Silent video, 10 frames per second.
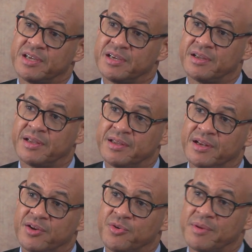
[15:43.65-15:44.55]

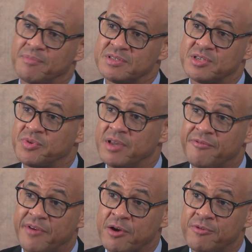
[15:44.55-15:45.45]
are doing business with
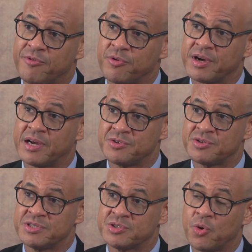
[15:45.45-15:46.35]
our Francophone countries.